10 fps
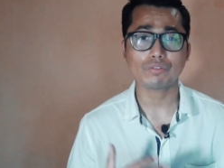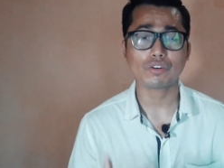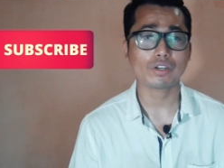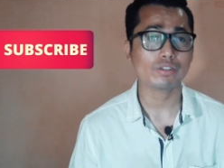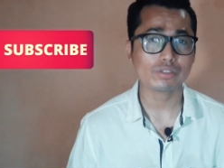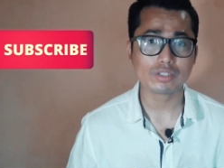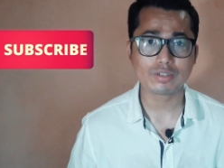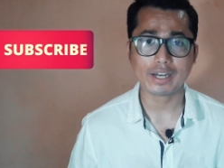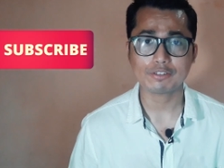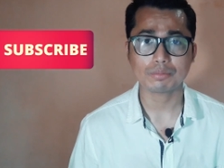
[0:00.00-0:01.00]
don't forget to
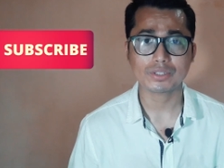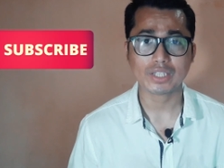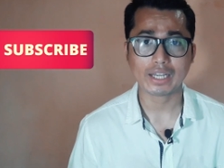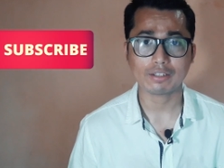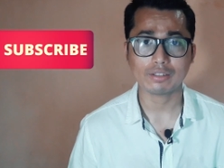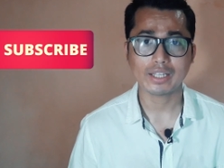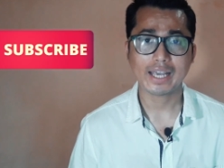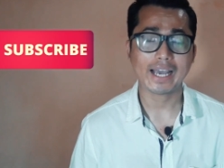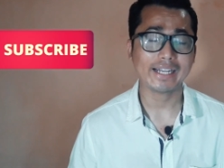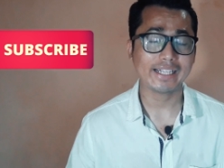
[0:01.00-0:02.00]
subscribe to my
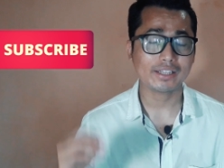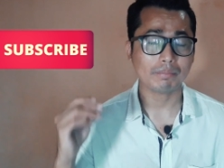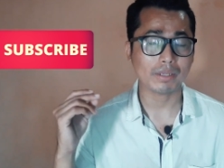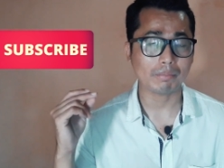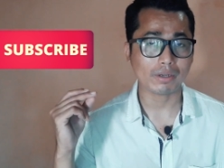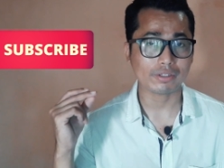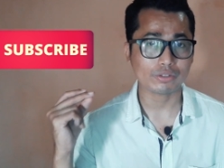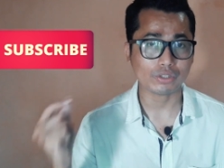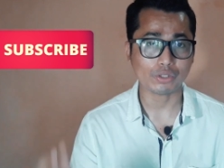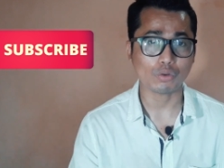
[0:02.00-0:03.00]
channel and hit the bell
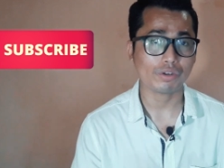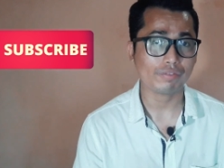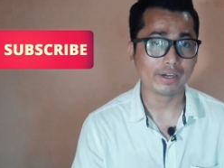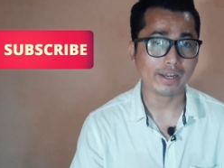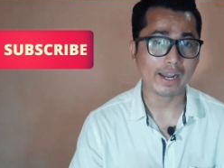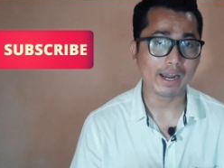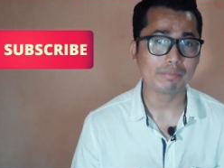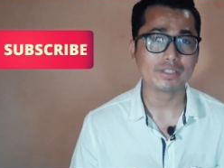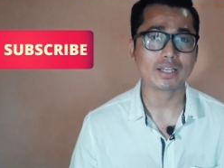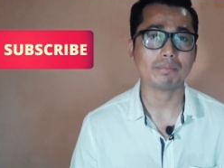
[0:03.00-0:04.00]
button to get notified
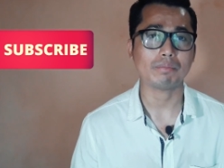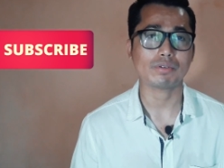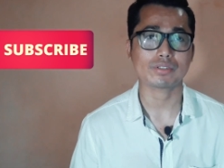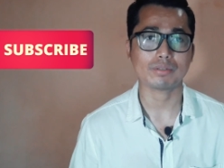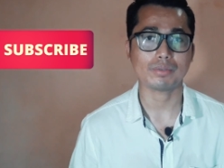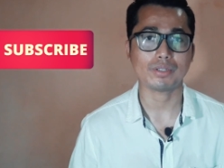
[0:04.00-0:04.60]
every time I post a